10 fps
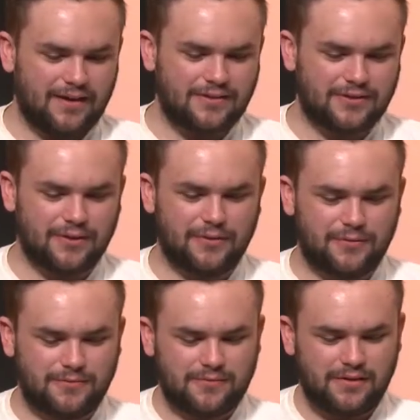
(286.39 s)

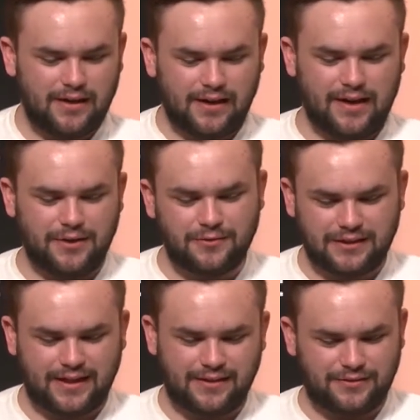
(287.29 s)
So you just
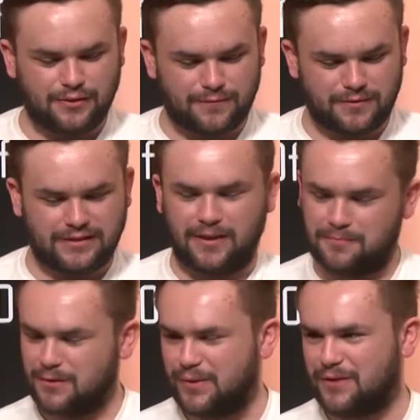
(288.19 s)
had your first
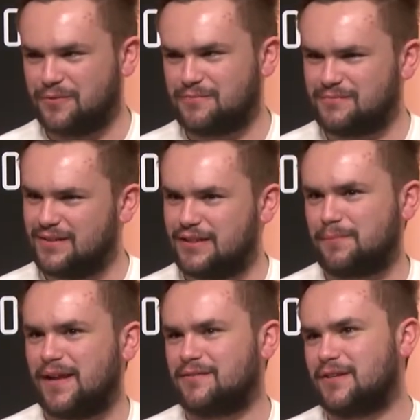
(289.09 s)
album come out. It's
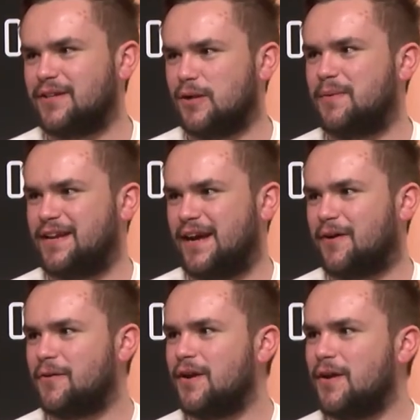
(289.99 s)
been a little bit
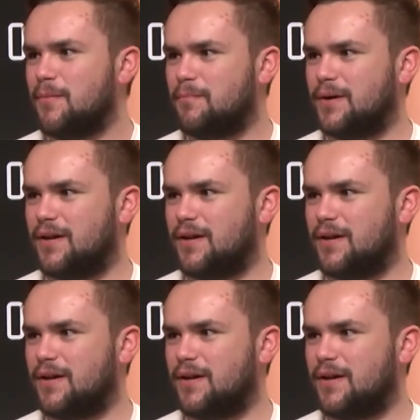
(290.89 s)
now, but